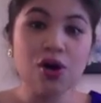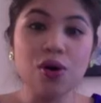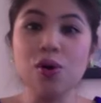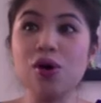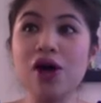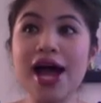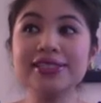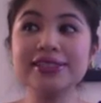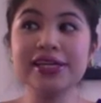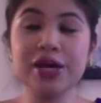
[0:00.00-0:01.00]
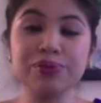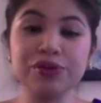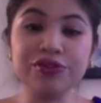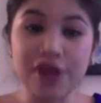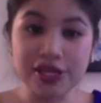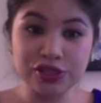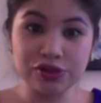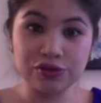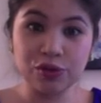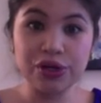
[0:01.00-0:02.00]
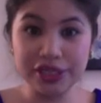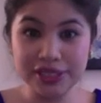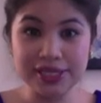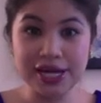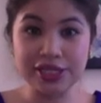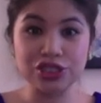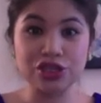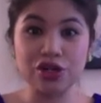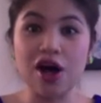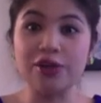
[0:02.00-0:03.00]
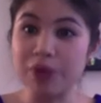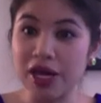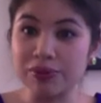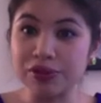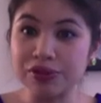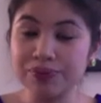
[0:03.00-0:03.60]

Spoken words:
or asking a professor for an extension on a paper,